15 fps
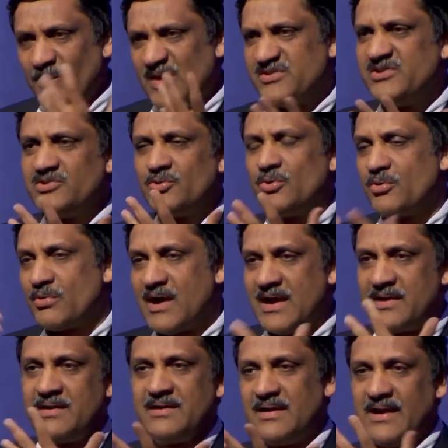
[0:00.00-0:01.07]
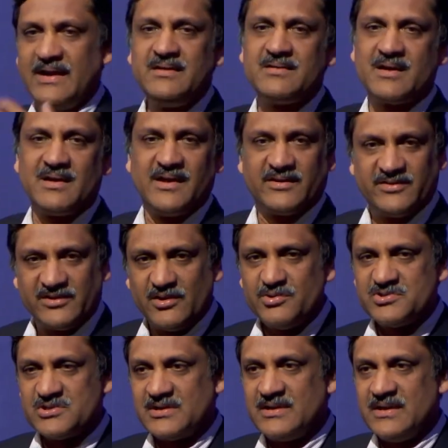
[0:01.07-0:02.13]
she's going to run internal
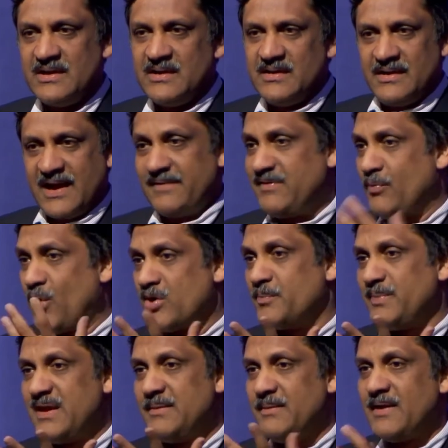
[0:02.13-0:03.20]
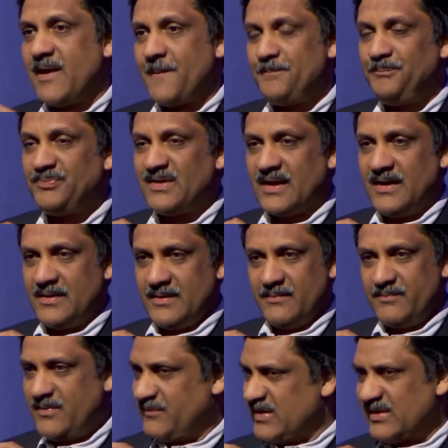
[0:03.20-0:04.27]
execution, and we want to be
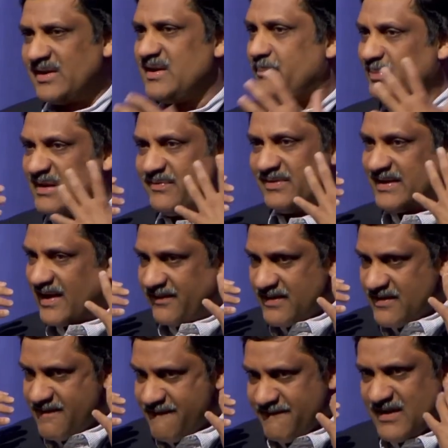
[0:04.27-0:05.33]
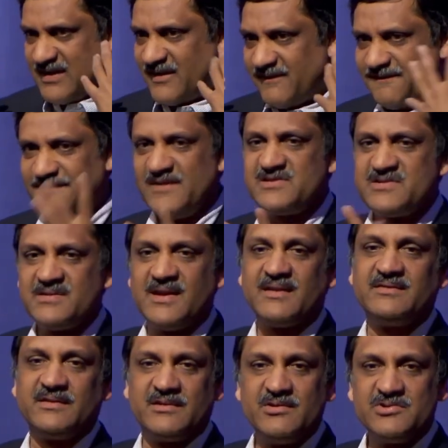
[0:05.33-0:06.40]
we really believe in very efficient
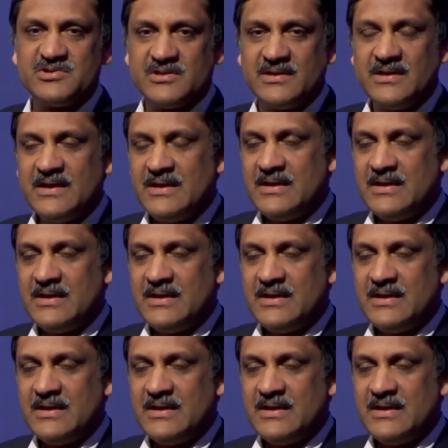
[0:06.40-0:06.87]
execution,